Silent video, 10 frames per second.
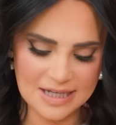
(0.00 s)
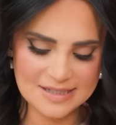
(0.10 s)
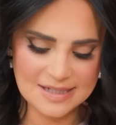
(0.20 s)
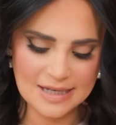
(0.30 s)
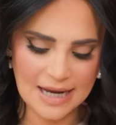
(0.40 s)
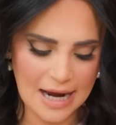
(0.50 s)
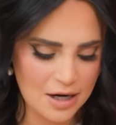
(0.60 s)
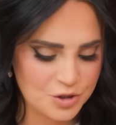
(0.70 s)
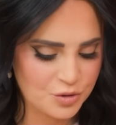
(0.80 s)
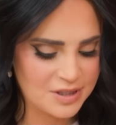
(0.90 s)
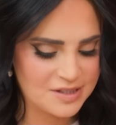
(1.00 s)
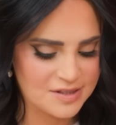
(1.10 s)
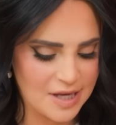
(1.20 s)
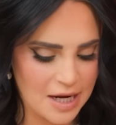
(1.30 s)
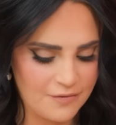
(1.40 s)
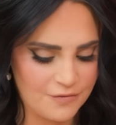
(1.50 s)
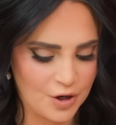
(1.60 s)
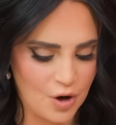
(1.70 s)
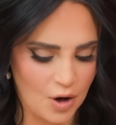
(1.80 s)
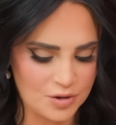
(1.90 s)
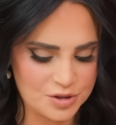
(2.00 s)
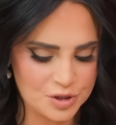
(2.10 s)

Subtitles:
Is it actually safe for cars